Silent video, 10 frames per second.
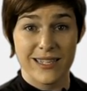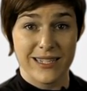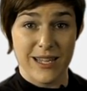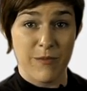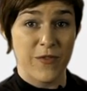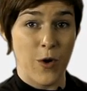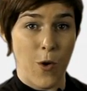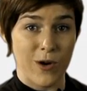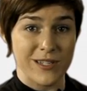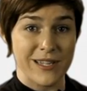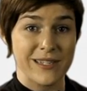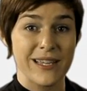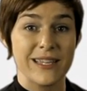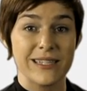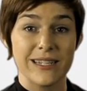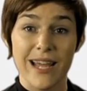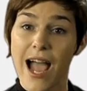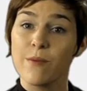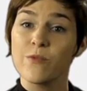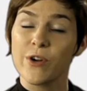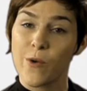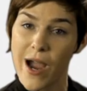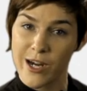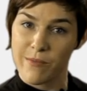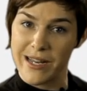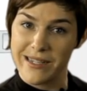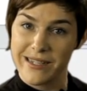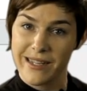in some of the courses is time requirement.